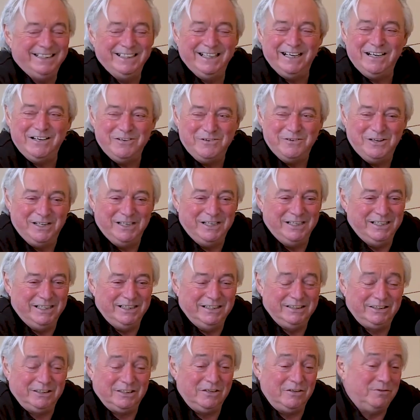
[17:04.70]
now,
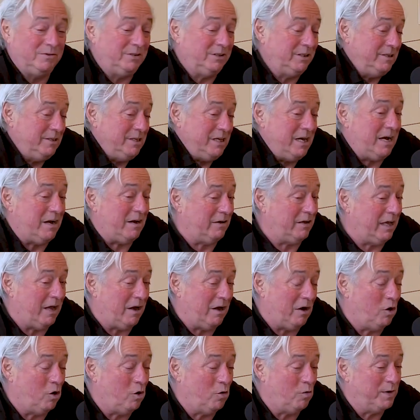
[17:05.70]
I
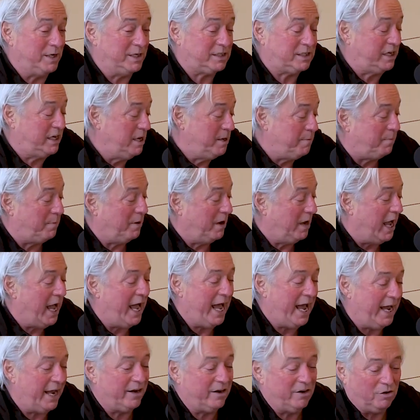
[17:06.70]
always keep
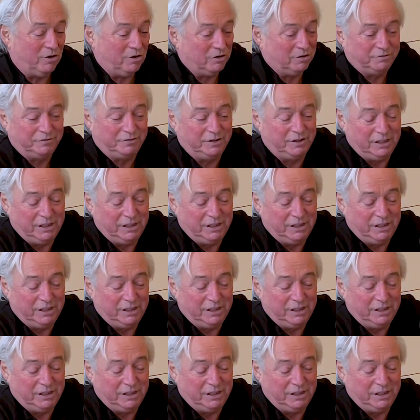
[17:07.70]
ahead of,